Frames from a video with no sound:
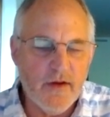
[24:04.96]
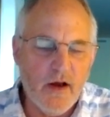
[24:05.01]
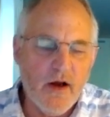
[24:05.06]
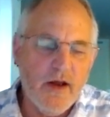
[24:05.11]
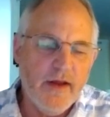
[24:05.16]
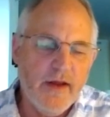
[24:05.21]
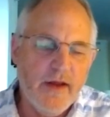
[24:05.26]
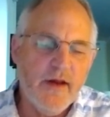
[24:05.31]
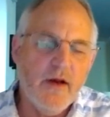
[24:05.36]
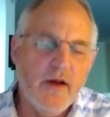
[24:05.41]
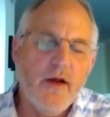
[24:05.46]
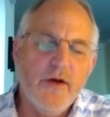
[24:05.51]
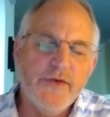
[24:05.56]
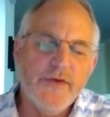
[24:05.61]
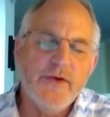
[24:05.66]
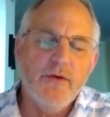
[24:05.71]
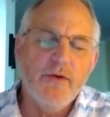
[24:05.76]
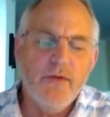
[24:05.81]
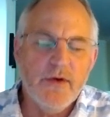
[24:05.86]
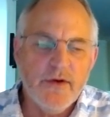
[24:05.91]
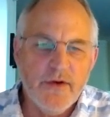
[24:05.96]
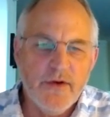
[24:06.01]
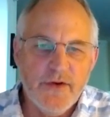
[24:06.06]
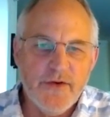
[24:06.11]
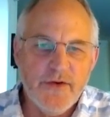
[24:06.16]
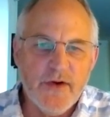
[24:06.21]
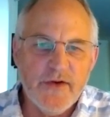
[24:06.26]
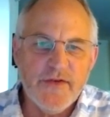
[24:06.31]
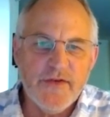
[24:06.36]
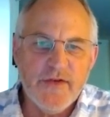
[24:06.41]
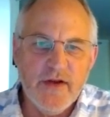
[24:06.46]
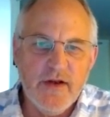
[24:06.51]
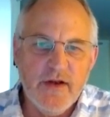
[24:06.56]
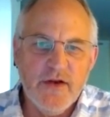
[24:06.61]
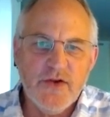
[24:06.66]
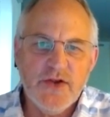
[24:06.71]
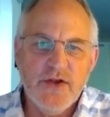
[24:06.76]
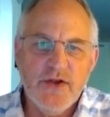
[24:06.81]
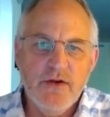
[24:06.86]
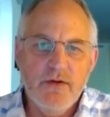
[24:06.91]
and then also want to address the
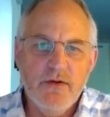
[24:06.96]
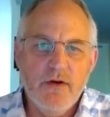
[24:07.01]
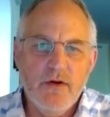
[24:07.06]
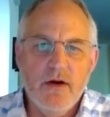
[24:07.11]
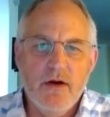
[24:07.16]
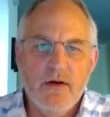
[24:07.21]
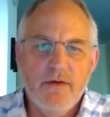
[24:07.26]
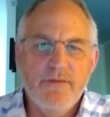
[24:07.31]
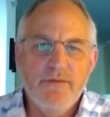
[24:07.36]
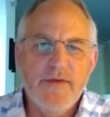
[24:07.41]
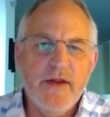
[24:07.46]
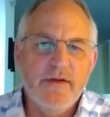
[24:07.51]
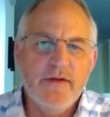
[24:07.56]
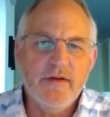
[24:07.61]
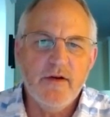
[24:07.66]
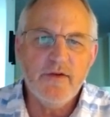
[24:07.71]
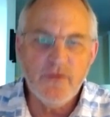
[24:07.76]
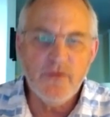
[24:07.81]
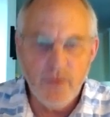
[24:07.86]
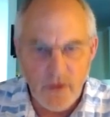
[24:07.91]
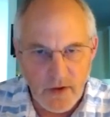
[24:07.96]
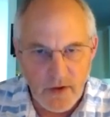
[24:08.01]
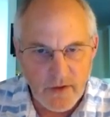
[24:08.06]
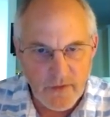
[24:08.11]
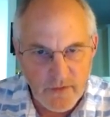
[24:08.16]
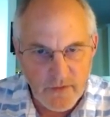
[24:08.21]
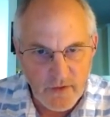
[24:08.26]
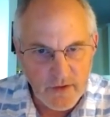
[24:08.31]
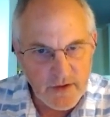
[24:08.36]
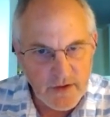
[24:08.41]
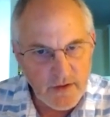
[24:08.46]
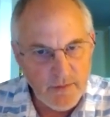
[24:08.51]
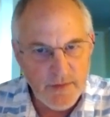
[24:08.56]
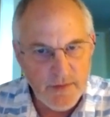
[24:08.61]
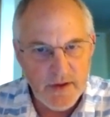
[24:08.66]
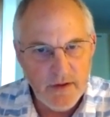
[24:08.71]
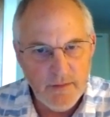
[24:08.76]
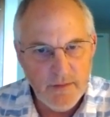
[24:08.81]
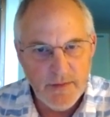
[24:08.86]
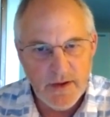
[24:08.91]
issue of that this work is going to
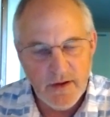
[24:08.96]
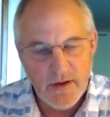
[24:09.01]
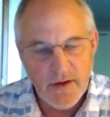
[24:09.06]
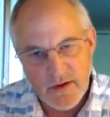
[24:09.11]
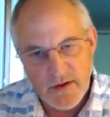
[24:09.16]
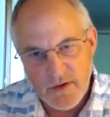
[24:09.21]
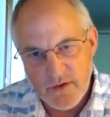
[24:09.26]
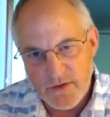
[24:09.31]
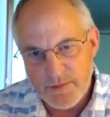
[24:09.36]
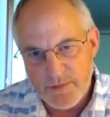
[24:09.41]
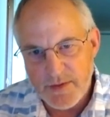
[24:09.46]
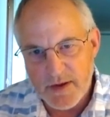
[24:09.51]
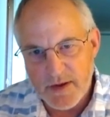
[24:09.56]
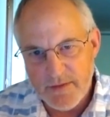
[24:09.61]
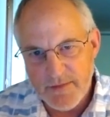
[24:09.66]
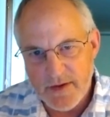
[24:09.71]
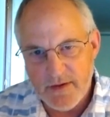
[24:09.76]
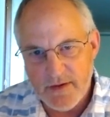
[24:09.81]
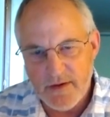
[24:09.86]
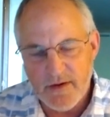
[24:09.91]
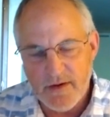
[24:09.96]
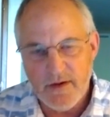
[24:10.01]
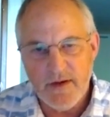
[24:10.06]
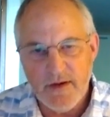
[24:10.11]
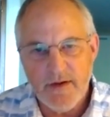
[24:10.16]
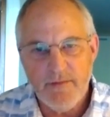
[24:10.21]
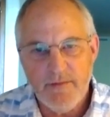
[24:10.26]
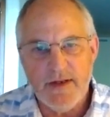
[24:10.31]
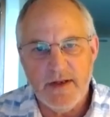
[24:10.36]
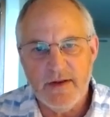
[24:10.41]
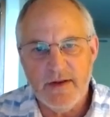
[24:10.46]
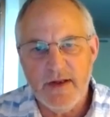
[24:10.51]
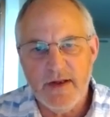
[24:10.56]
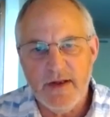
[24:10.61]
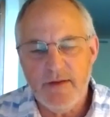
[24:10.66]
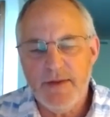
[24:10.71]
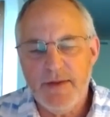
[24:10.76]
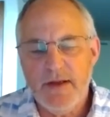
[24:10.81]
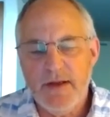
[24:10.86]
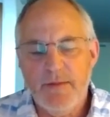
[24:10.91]
be being used primarily by lay
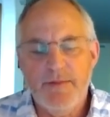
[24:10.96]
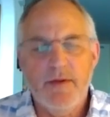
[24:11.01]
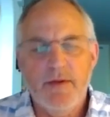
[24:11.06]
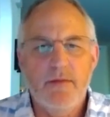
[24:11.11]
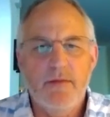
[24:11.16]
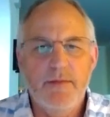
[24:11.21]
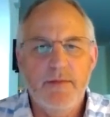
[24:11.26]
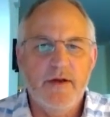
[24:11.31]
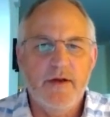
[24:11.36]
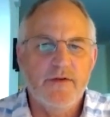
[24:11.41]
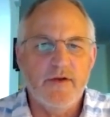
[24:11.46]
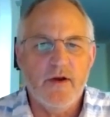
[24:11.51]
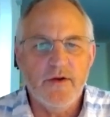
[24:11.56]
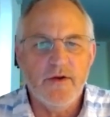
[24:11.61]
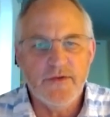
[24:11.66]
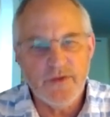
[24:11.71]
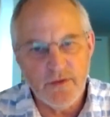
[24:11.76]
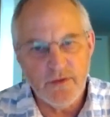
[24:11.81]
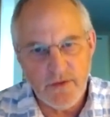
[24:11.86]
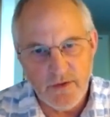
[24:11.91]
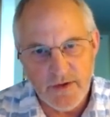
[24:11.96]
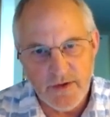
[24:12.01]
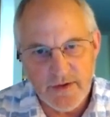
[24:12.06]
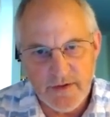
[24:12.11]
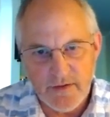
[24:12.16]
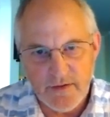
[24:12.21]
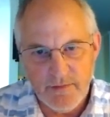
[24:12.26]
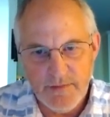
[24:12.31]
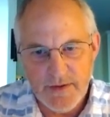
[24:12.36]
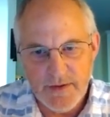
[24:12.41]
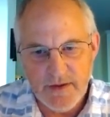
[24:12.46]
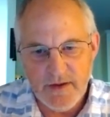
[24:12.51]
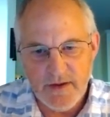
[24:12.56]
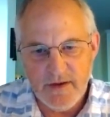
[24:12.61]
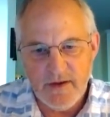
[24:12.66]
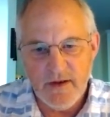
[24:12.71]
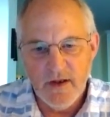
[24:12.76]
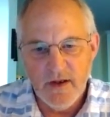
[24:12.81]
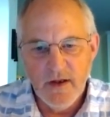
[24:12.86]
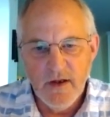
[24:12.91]
people, but it's also going to
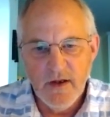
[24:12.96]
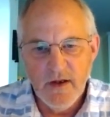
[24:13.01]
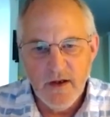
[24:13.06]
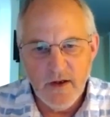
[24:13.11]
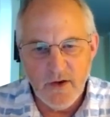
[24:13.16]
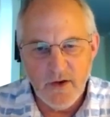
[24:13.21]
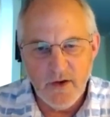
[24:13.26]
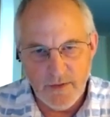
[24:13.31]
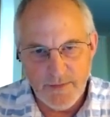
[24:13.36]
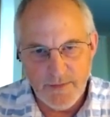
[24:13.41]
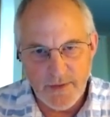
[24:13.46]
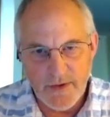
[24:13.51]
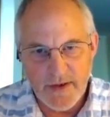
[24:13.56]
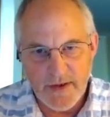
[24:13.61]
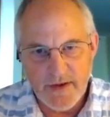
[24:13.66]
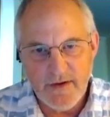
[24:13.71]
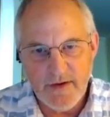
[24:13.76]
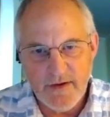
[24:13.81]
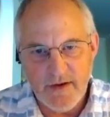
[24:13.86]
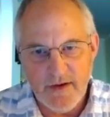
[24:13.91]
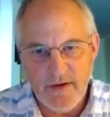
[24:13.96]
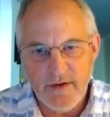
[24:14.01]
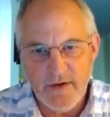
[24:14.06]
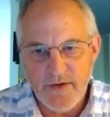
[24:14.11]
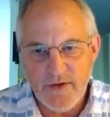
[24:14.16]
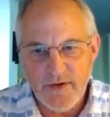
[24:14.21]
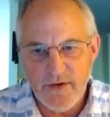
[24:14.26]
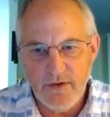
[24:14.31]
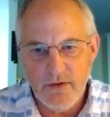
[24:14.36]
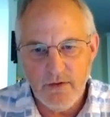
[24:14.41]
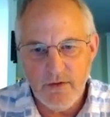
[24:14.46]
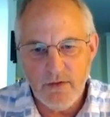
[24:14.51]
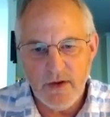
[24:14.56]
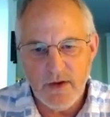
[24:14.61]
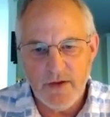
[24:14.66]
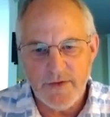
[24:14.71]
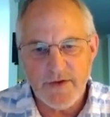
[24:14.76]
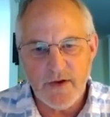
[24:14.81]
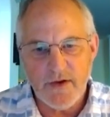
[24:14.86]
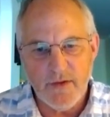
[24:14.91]
be incorporated into
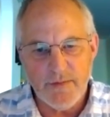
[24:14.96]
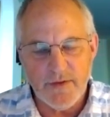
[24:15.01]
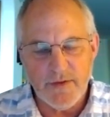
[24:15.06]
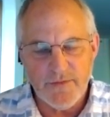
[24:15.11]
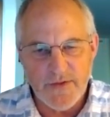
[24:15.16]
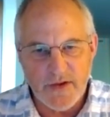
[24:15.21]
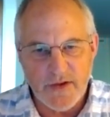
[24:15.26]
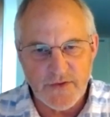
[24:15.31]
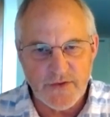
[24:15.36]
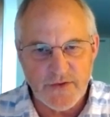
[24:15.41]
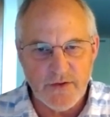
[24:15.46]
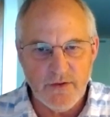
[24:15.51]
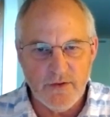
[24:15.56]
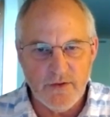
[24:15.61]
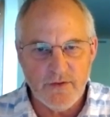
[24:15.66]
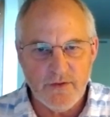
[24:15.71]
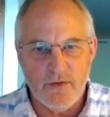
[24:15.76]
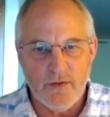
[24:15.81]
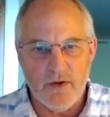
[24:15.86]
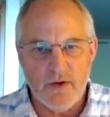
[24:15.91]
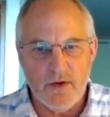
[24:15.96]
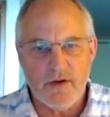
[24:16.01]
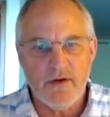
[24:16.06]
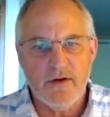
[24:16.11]
healthcare professionals' work.